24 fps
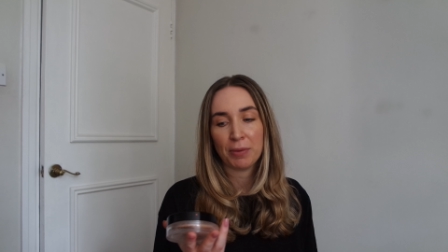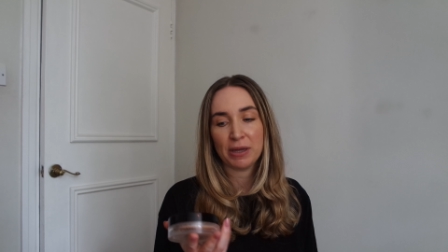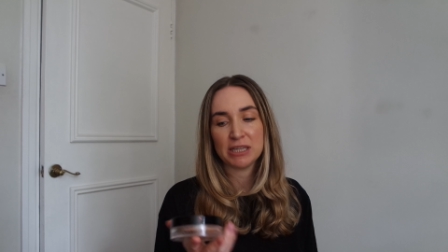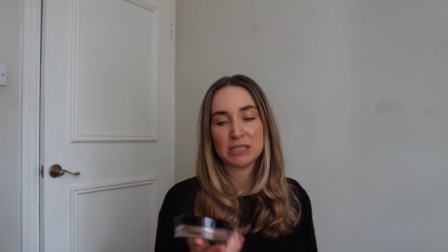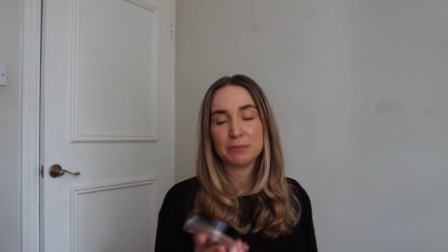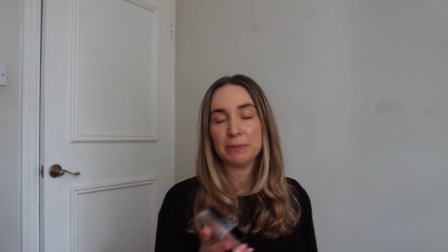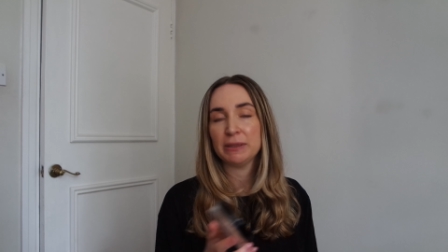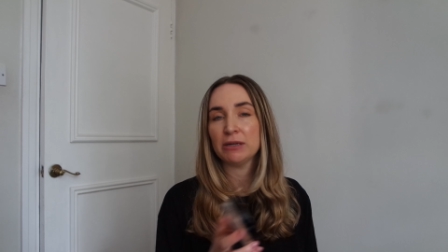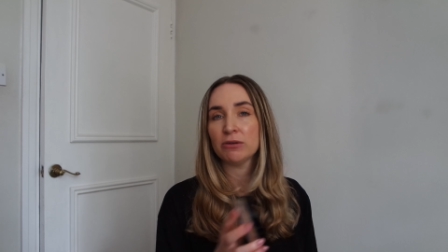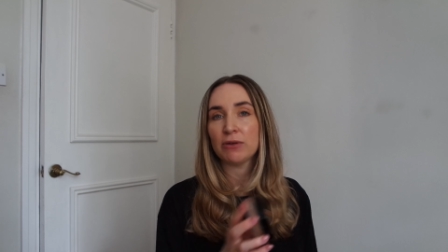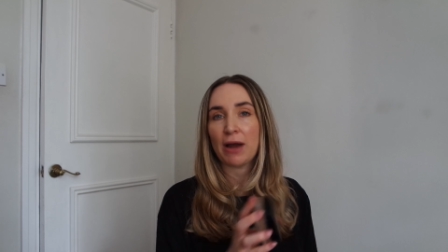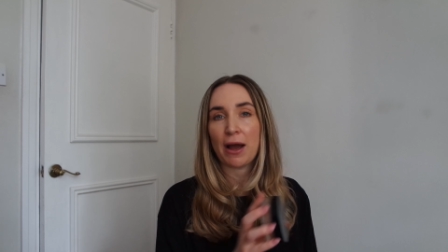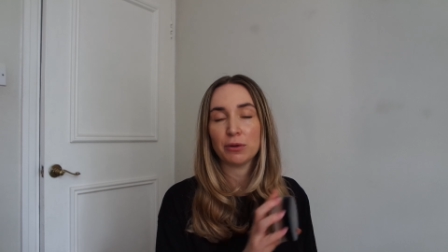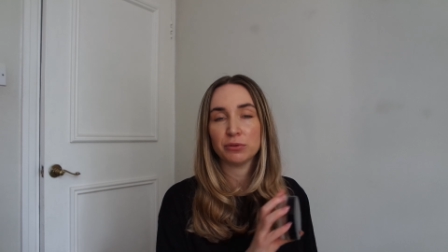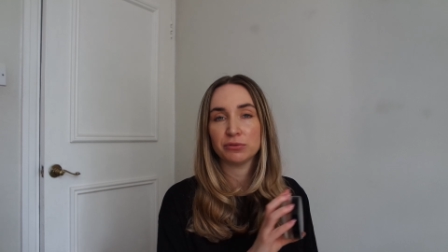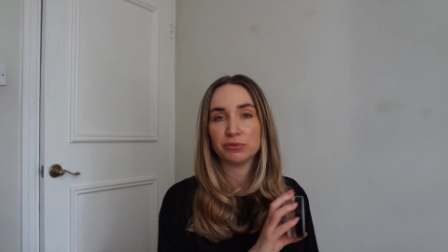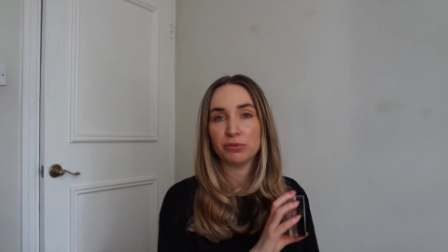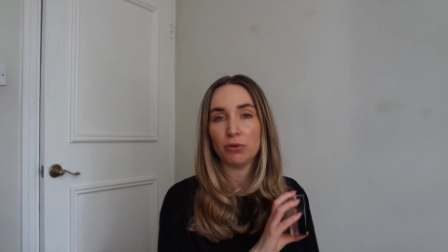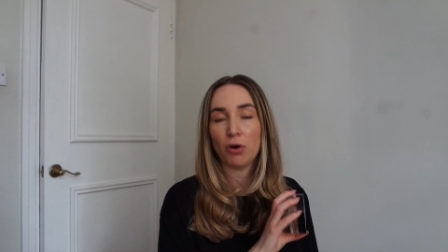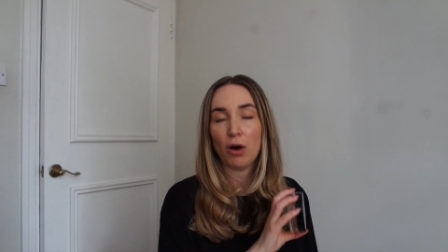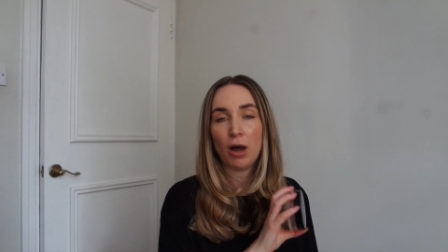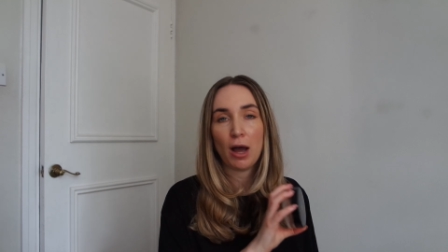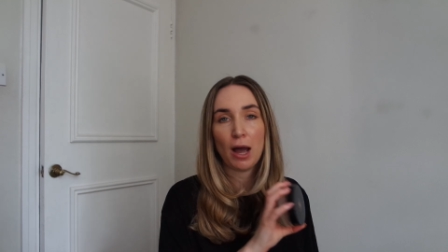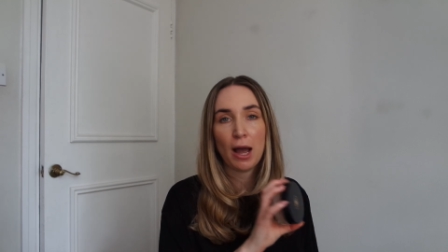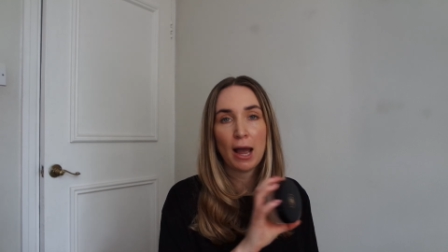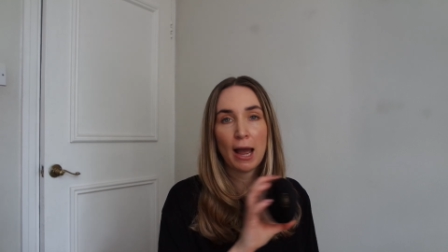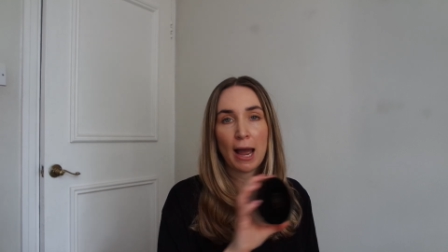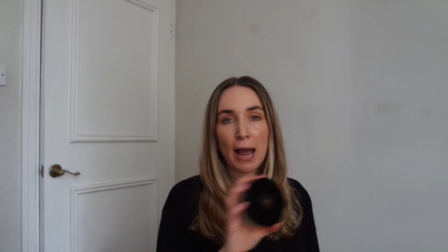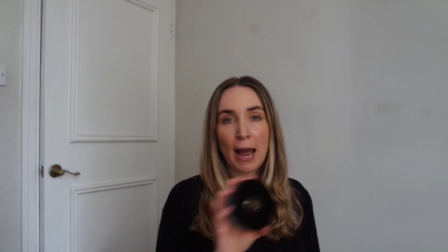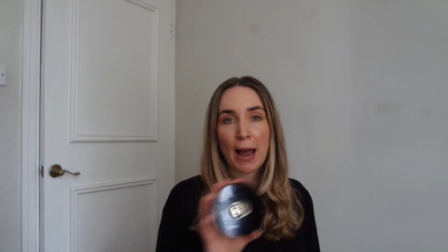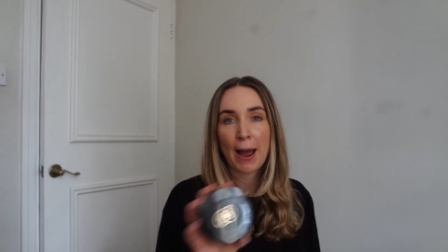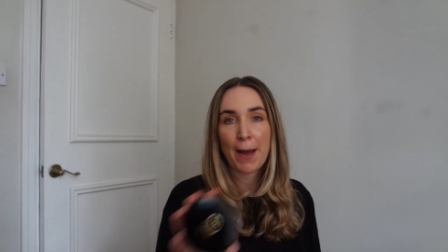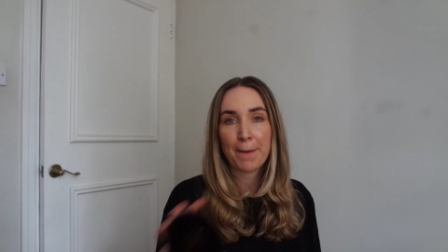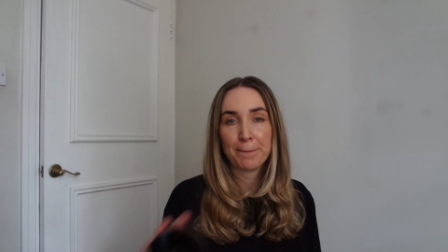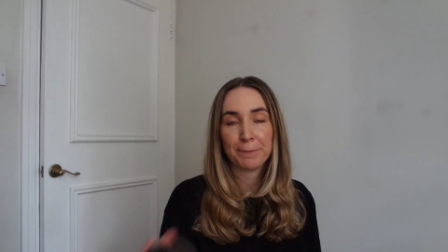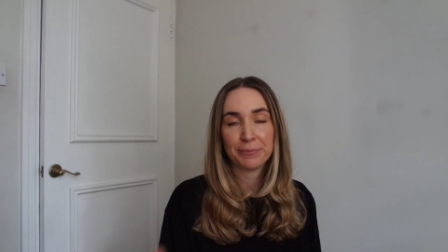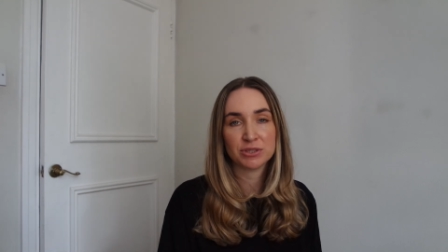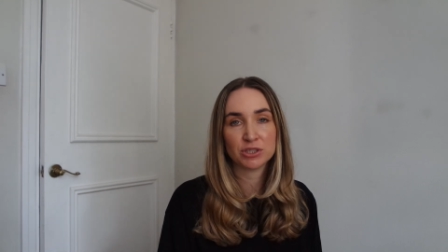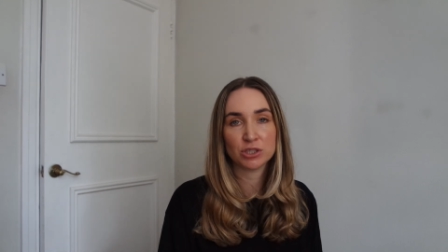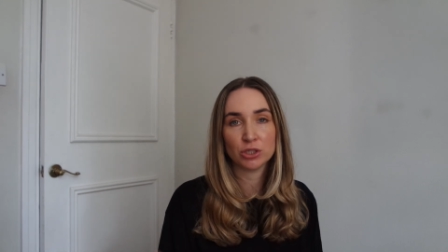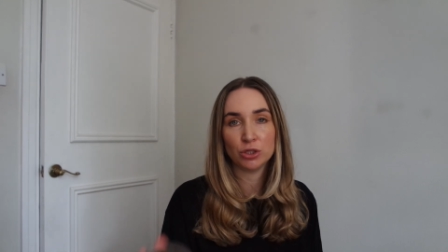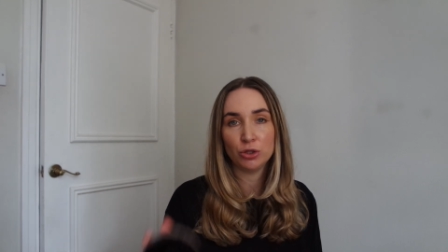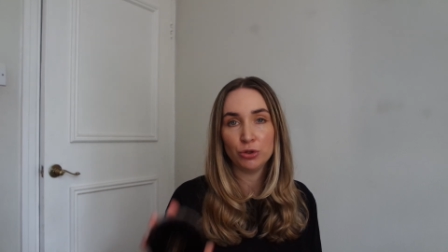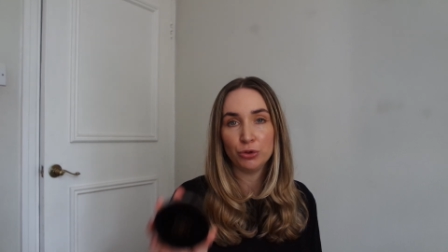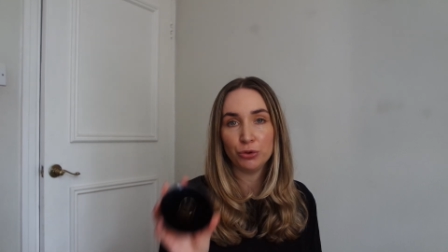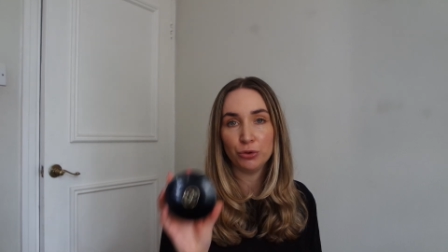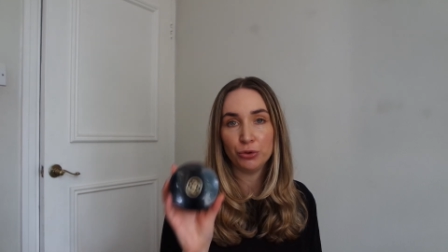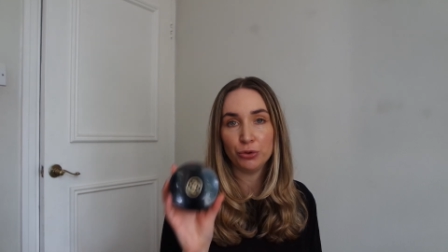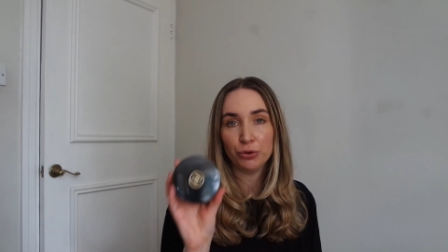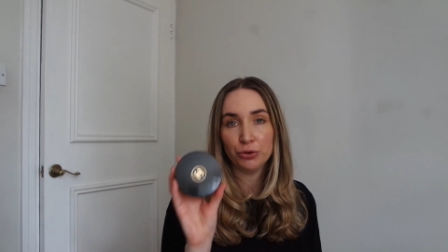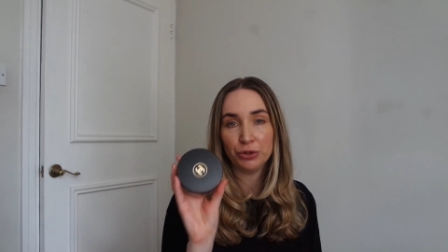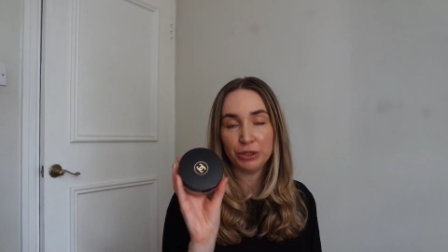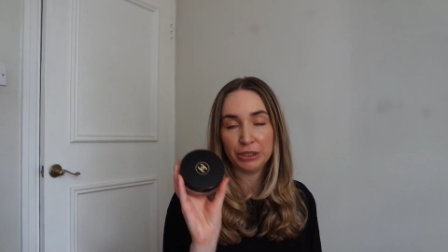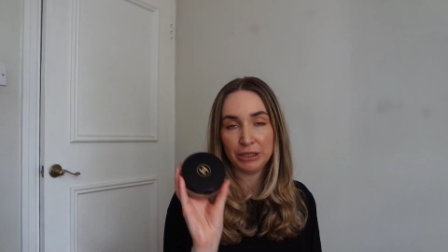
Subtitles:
But it's been around for absolute